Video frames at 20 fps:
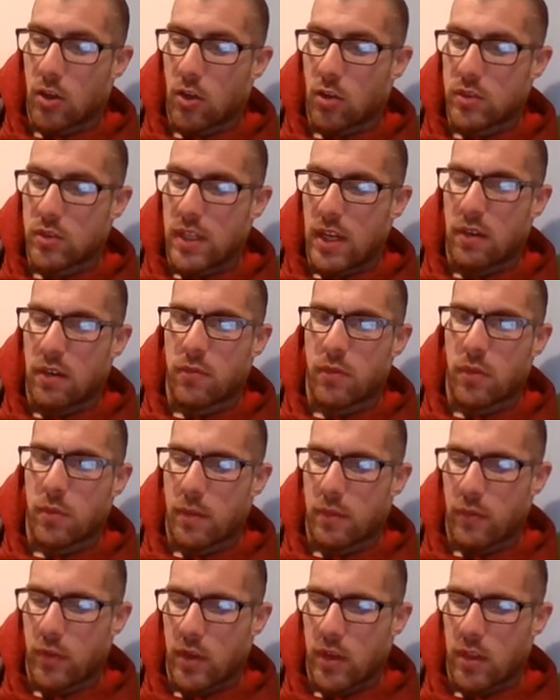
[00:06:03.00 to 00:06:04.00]
calls out from
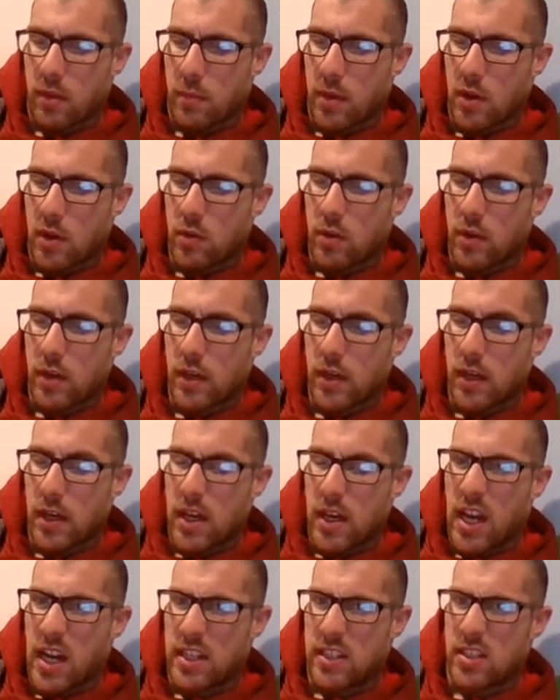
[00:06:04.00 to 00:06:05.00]
the front of the boat.
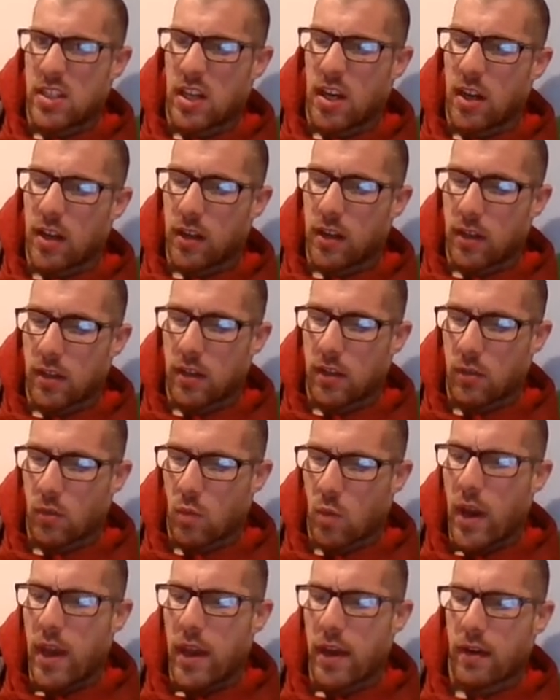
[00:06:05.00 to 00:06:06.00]
A duck?
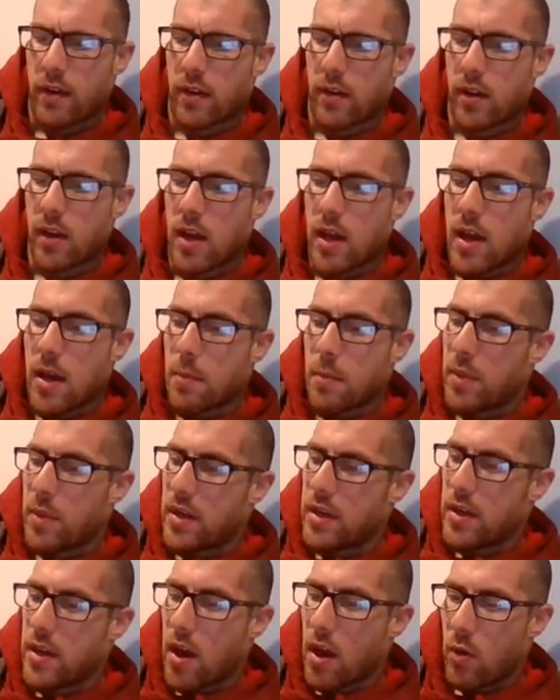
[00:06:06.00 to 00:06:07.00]
Where?
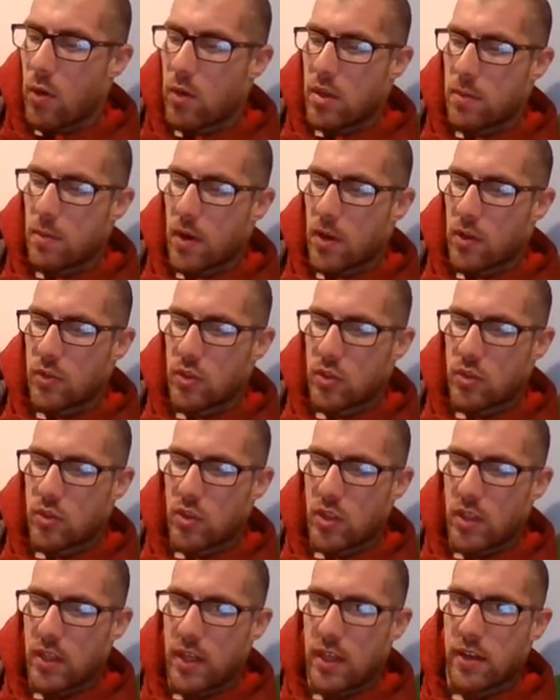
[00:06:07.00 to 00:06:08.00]
But no, he motions
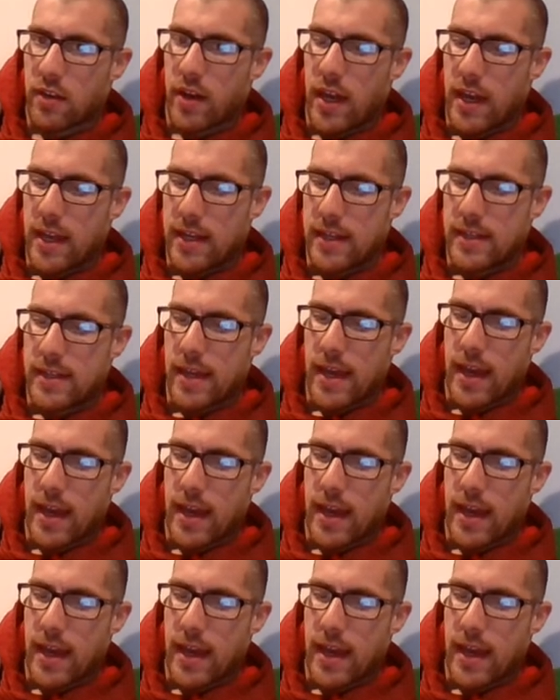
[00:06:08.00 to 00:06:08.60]
you to get your head